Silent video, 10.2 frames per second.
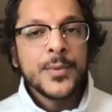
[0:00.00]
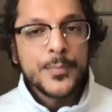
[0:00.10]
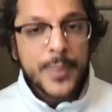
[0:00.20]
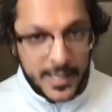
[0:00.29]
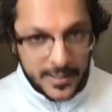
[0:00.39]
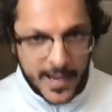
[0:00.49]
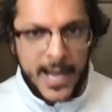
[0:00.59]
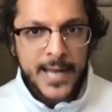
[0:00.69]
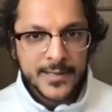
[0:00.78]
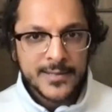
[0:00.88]

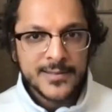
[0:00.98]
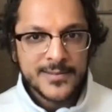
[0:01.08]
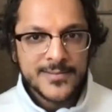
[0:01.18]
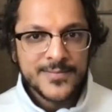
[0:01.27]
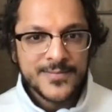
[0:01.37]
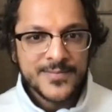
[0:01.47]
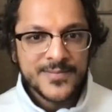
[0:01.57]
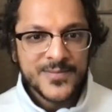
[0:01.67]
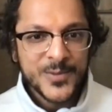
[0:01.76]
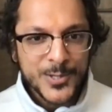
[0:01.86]
Bhagwan.
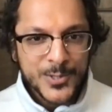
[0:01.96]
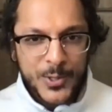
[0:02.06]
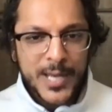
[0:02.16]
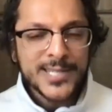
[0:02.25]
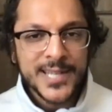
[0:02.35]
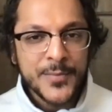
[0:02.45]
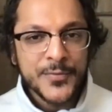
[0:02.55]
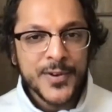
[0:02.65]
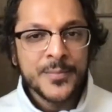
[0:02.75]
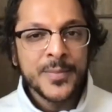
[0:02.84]
Where does grace come
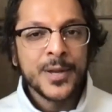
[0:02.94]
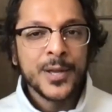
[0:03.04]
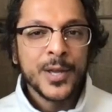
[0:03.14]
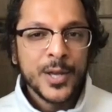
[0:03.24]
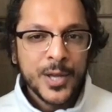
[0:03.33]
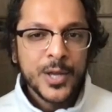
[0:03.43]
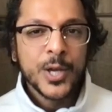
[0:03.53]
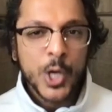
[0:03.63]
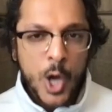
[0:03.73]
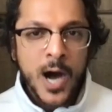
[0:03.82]
from?
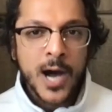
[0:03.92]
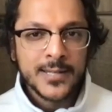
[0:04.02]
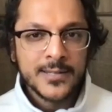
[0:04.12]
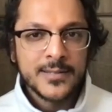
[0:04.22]
God.